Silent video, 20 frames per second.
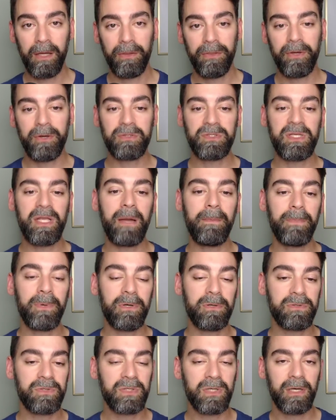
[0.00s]
Those
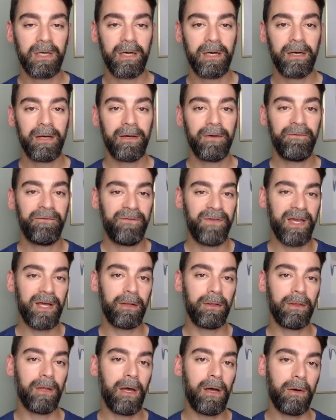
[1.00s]
numbers
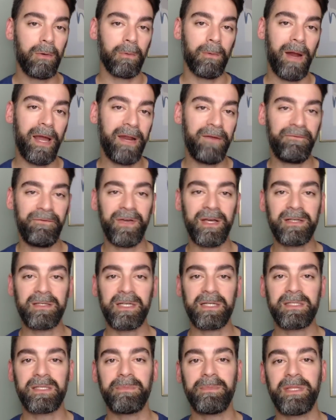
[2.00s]
feel low, right? It feels
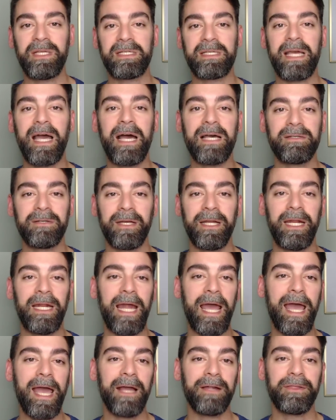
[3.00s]
like some of these guys are getting
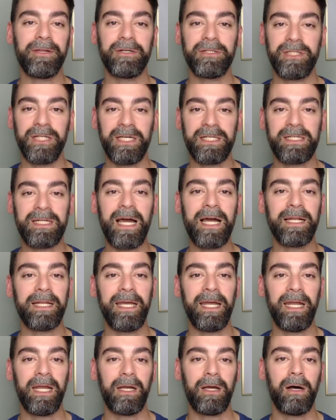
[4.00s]
hacked. They're just not
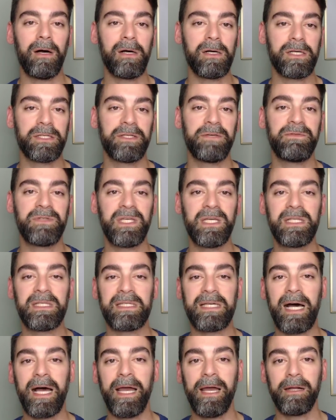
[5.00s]
getting calls. You've seen
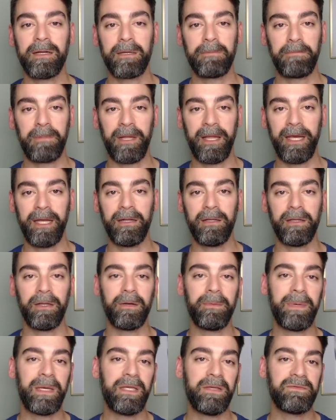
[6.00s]
Zion complain a
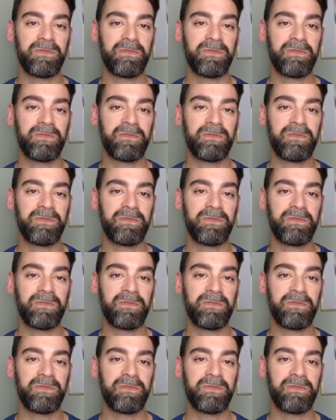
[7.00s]
little bit.